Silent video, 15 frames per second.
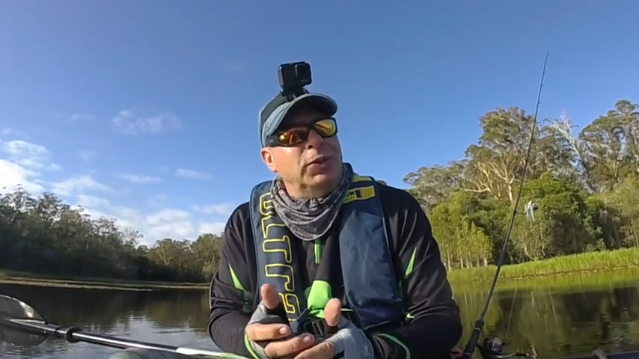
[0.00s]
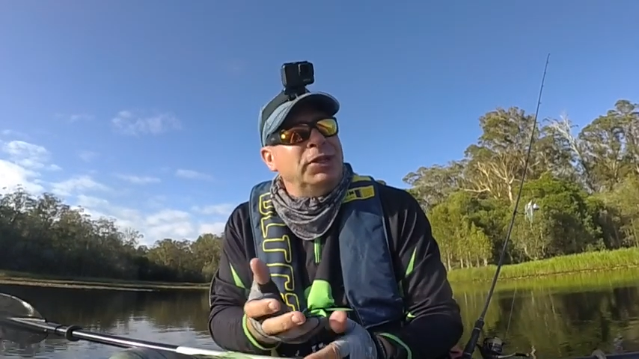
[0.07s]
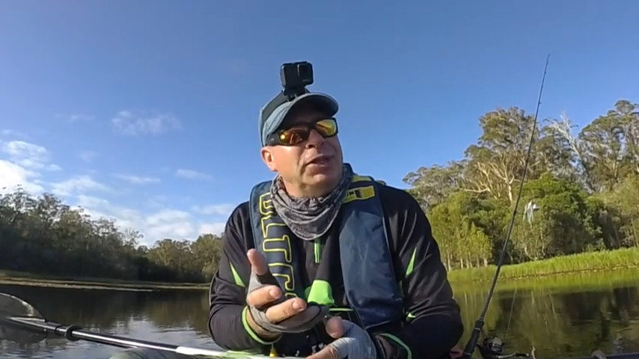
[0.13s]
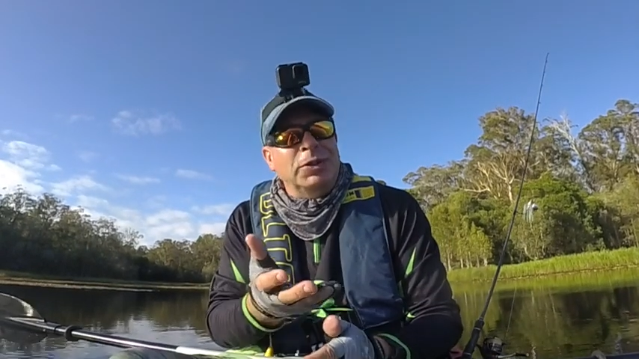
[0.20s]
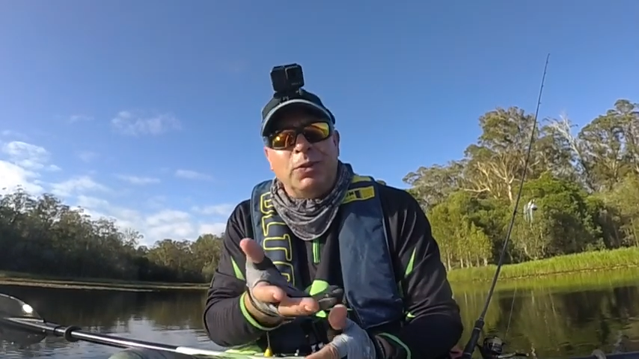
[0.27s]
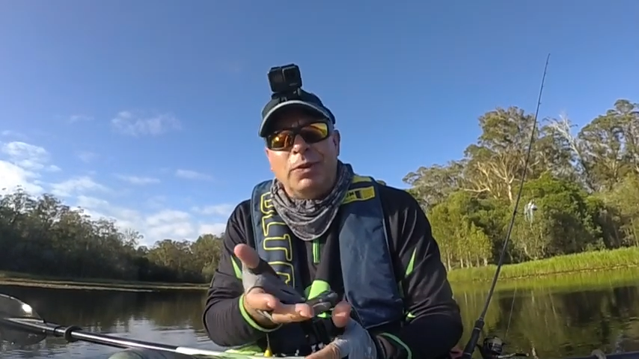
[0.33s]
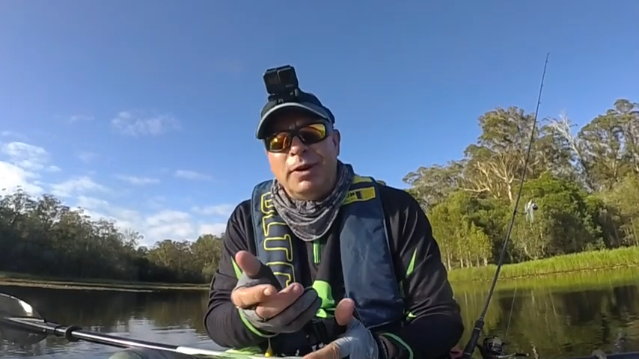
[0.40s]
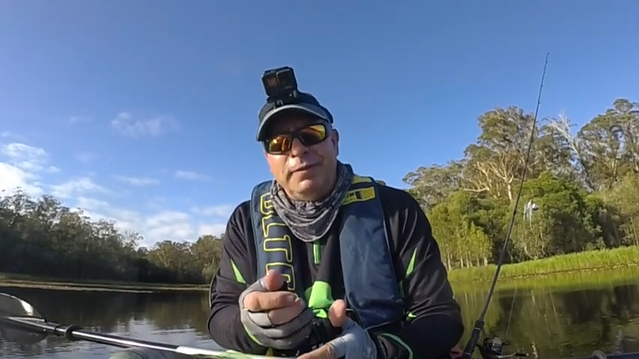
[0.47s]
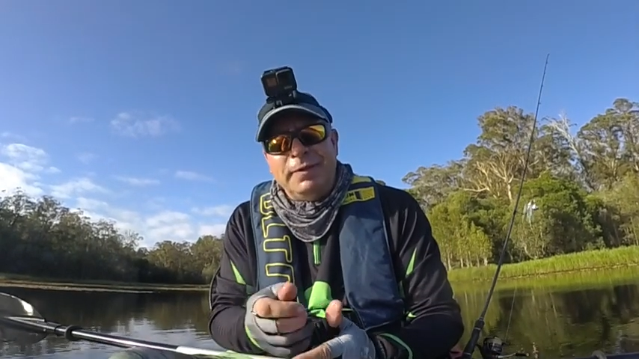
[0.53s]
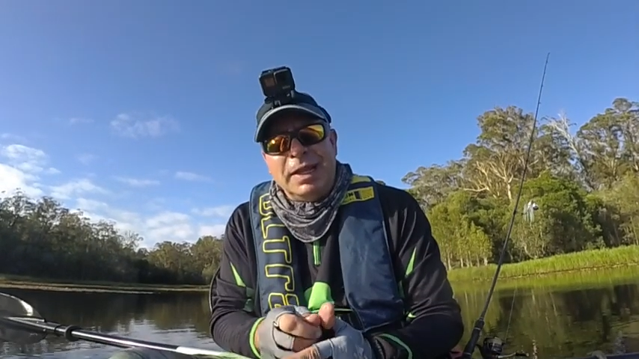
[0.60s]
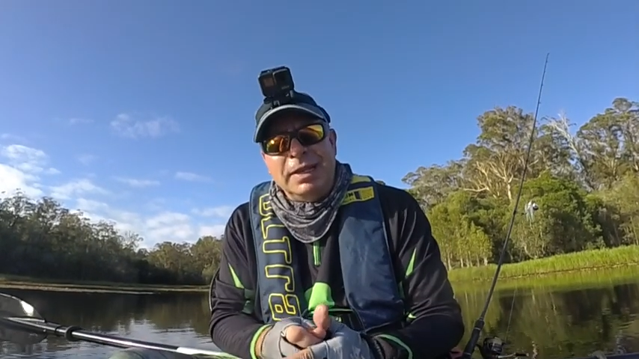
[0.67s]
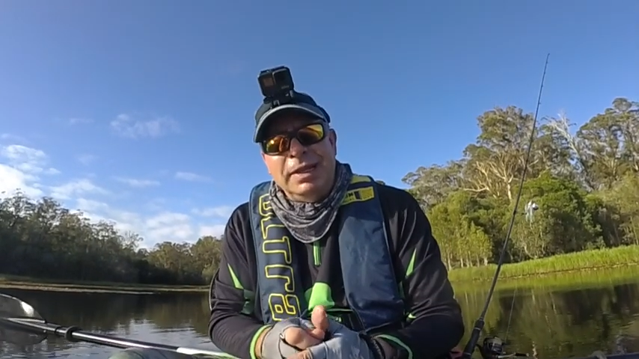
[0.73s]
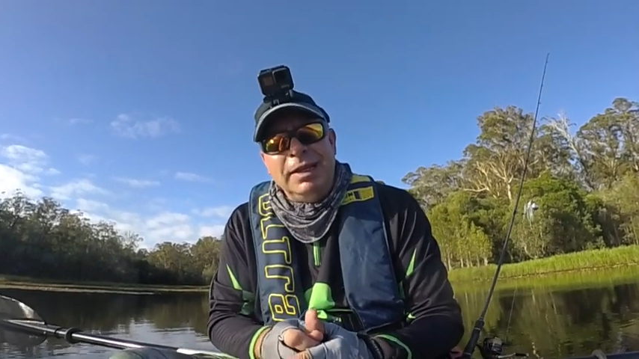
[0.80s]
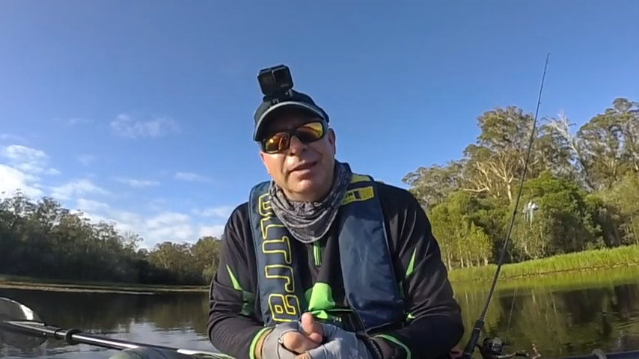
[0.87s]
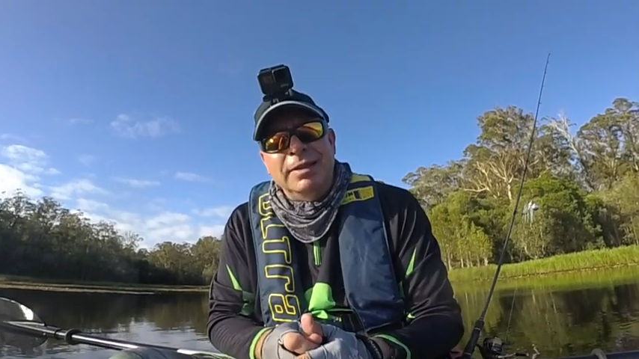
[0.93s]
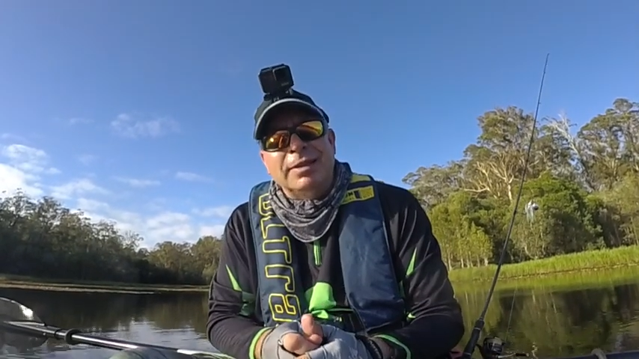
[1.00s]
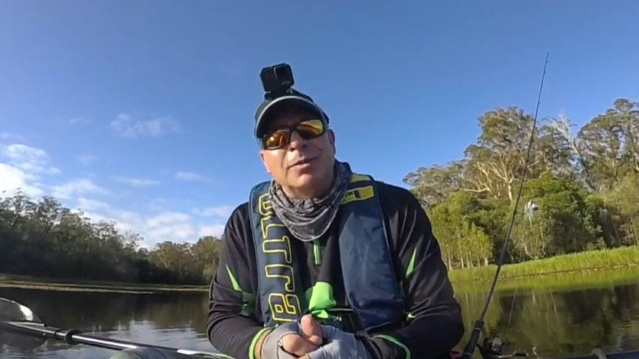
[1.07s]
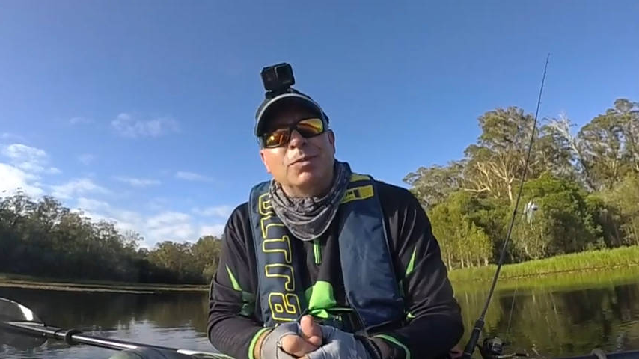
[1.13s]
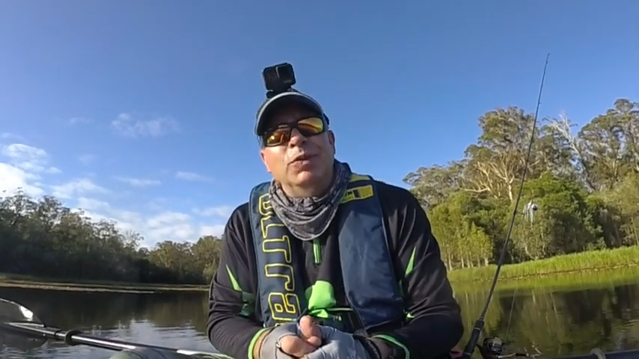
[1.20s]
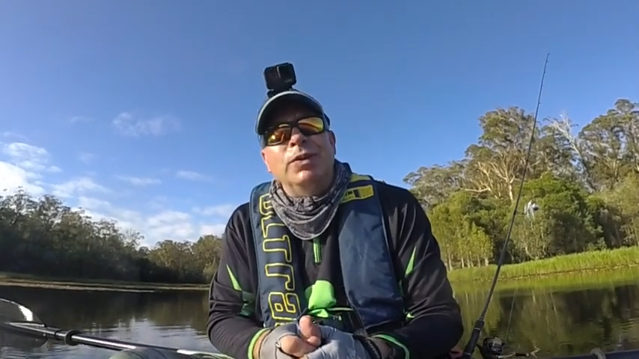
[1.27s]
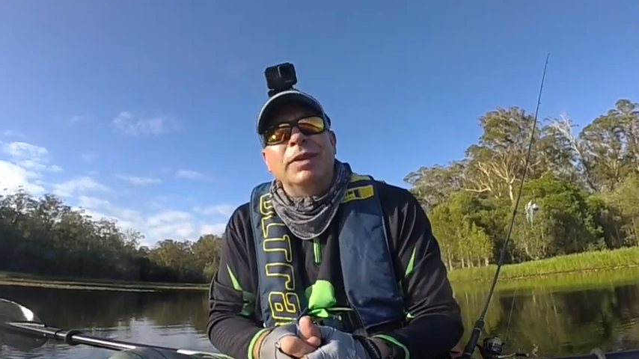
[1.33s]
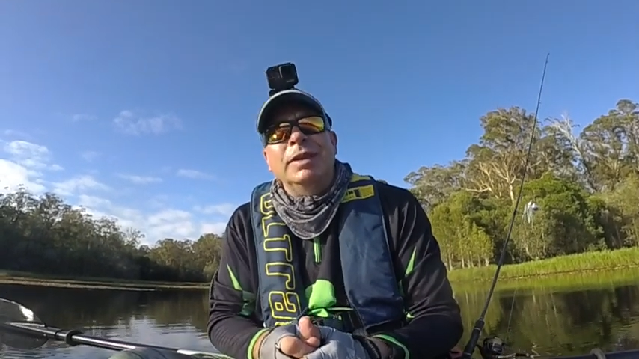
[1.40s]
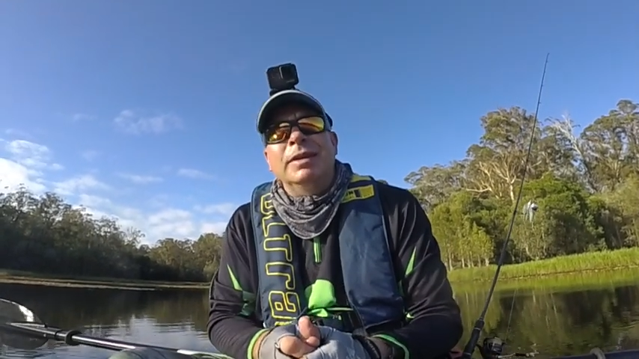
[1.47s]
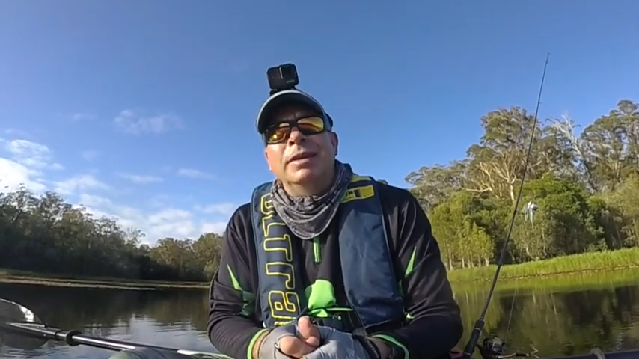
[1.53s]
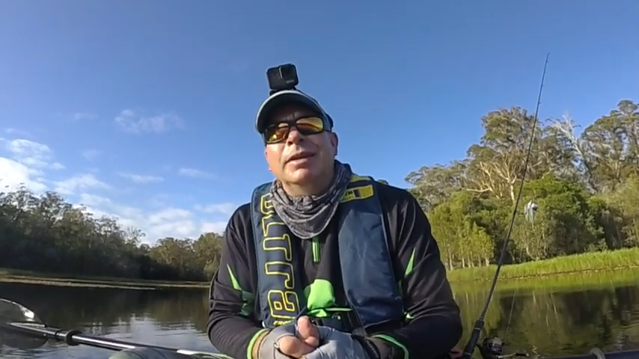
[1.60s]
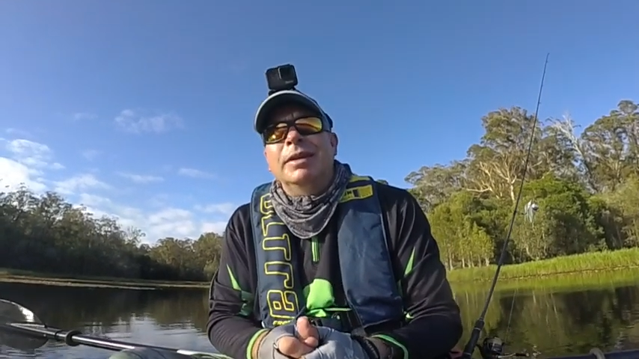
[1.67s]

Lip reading: which is what I've done here this morning.